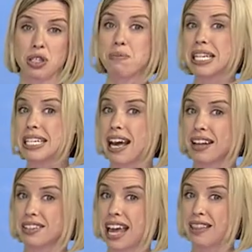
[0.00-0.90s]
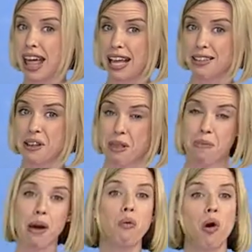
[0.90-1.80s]
some details, headlines on the
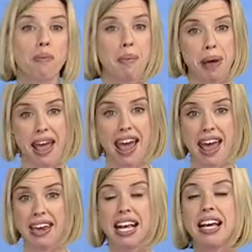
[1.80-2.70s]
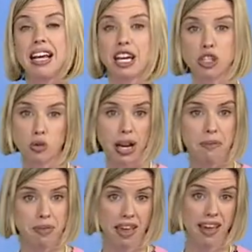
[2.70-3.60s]
big warm up ahead. Here's what I'm
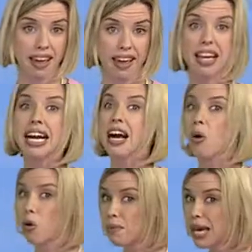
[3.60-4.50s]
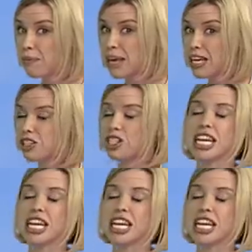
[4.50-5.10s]
thinking warming up each